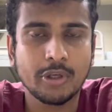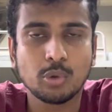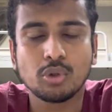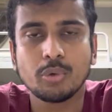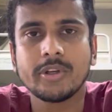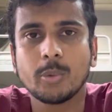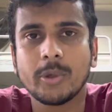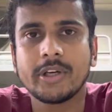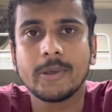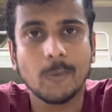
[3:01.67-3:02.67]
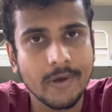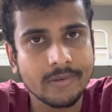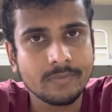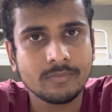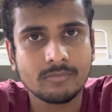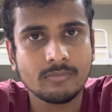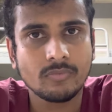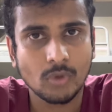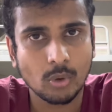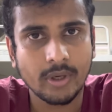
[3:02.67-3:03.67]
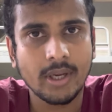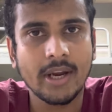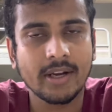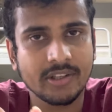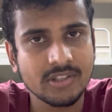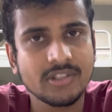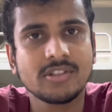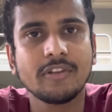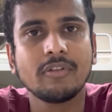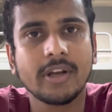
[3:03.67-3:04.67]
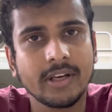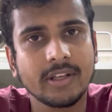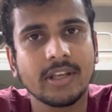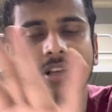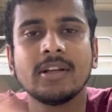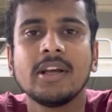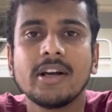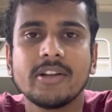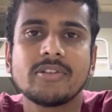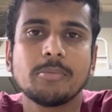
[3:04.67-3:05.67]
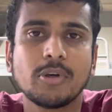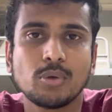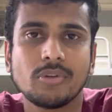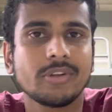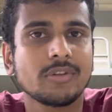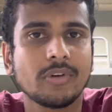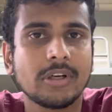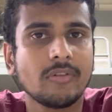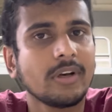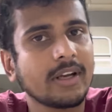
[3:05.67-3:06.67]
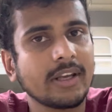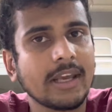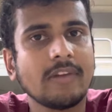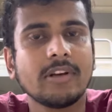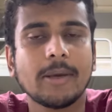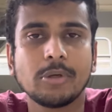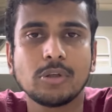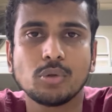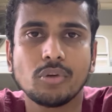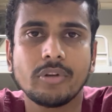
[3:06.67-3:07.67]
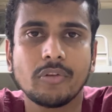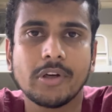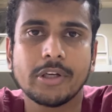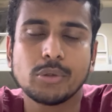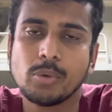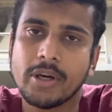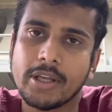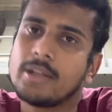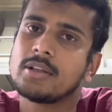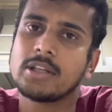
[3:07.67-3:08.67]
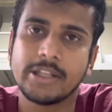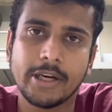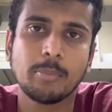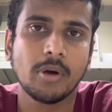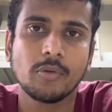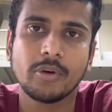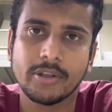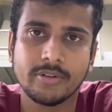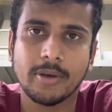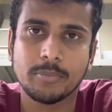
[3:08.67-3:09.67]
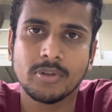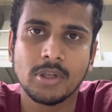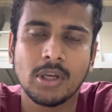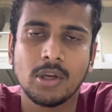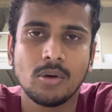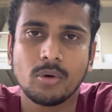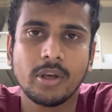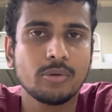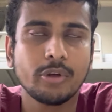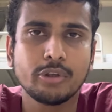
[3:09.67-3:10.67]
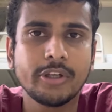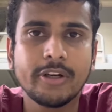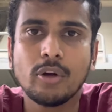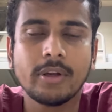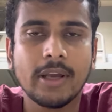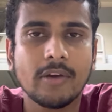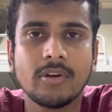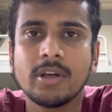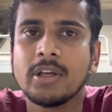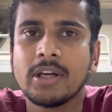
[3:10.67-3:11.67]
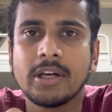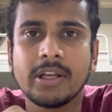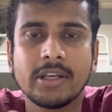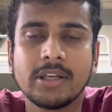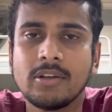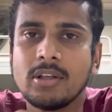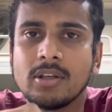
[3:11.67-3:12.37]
2021, okay, and I registered for EDIC in December 2021 and I gave in April 2022 and I cleared Part 1 exams, okay. So you need not have a degree